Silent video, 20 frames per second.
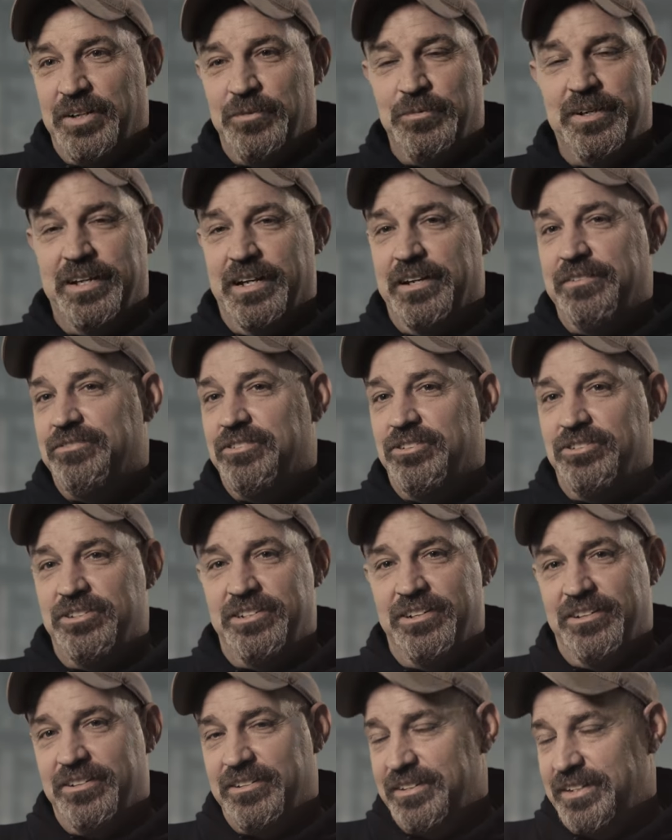When I first
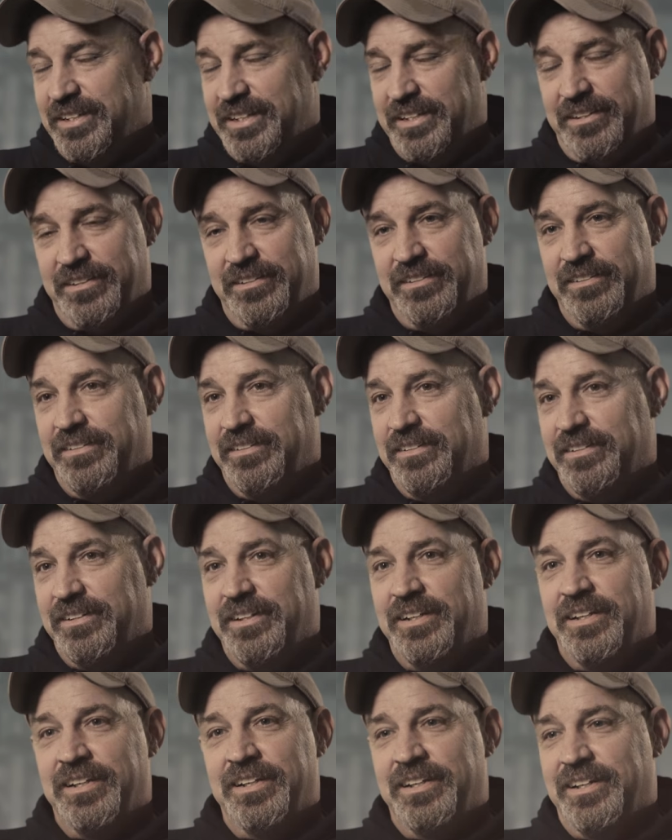started here,
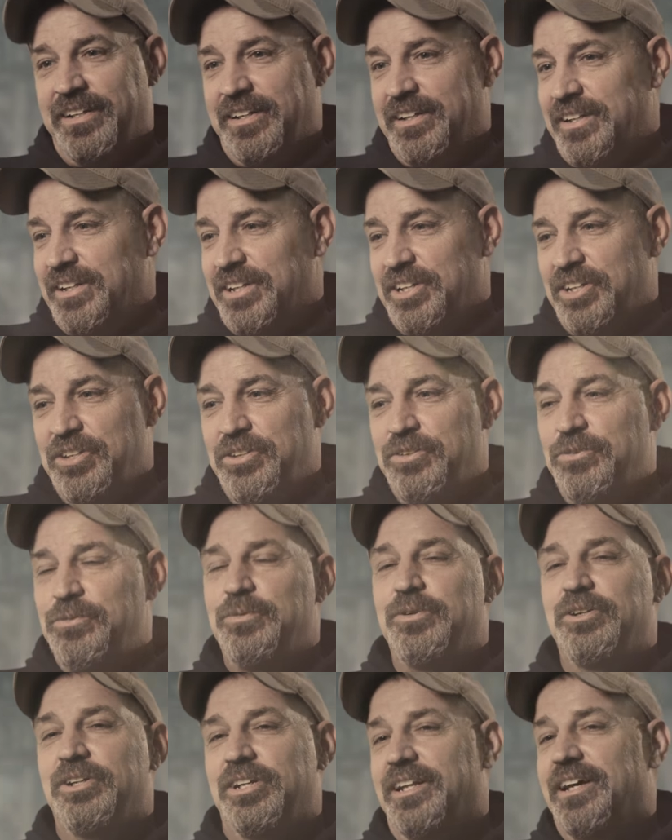you
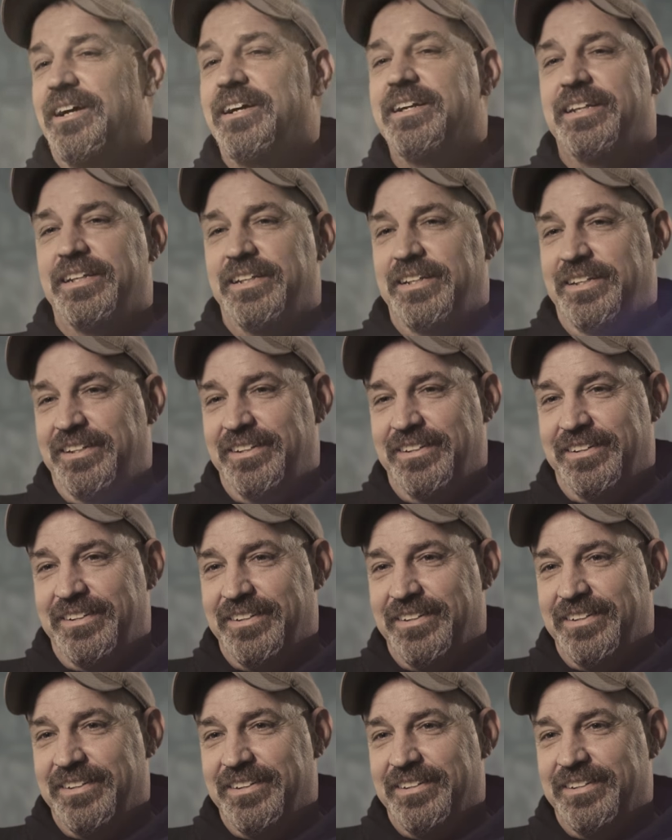were lucky
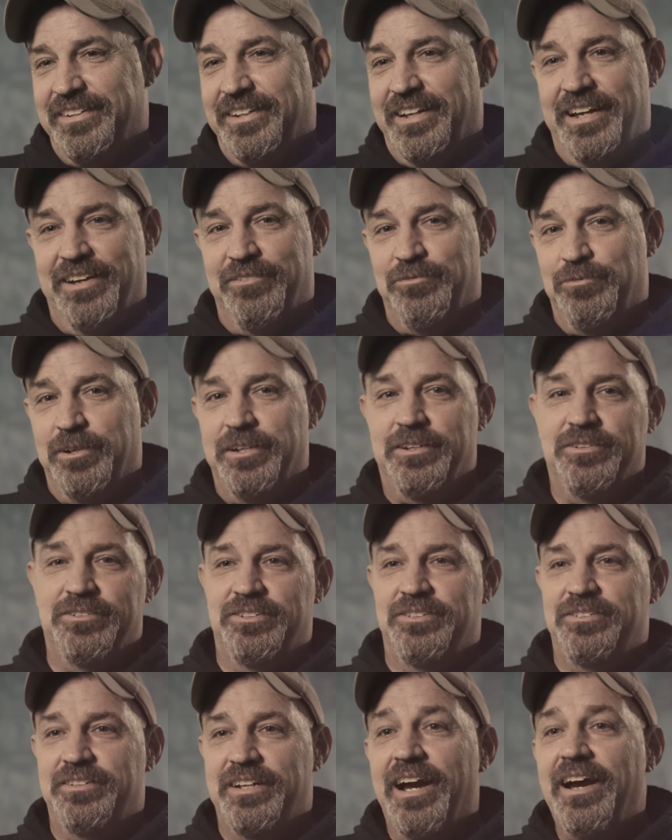to have one or
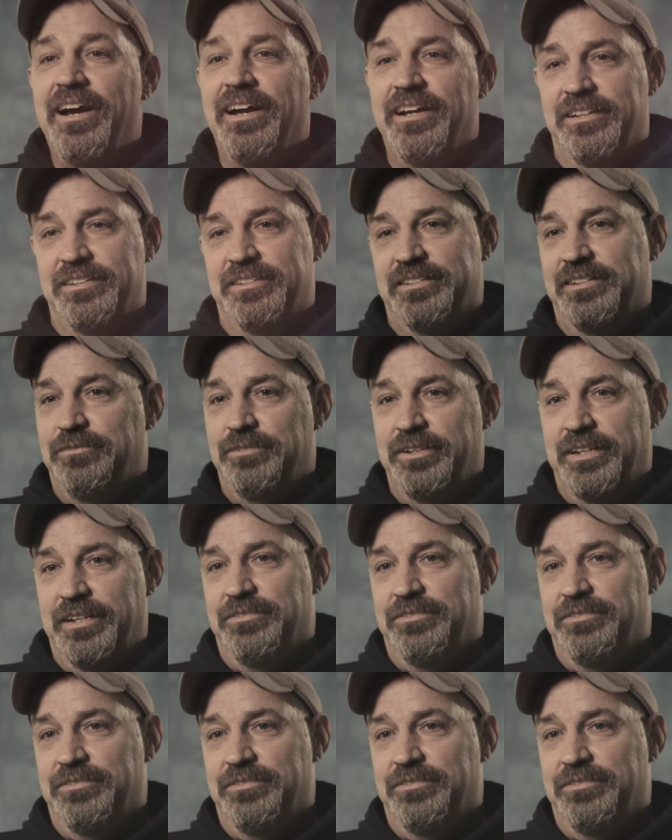two guys that would